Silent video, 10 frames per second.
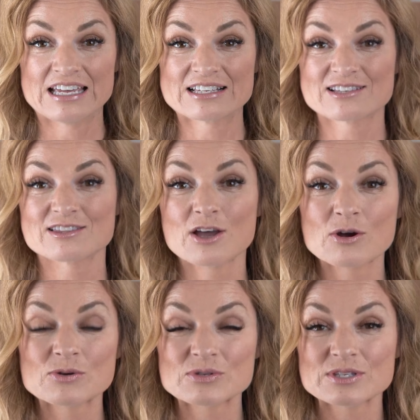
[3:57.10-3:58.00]
is
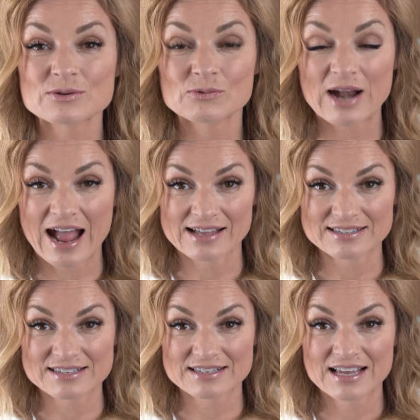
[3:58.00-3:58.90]
those
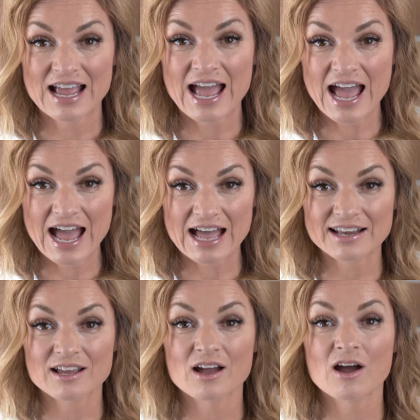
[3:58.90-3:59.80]
rats
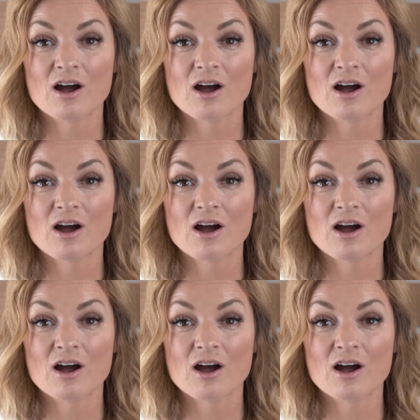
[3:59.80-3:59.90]
had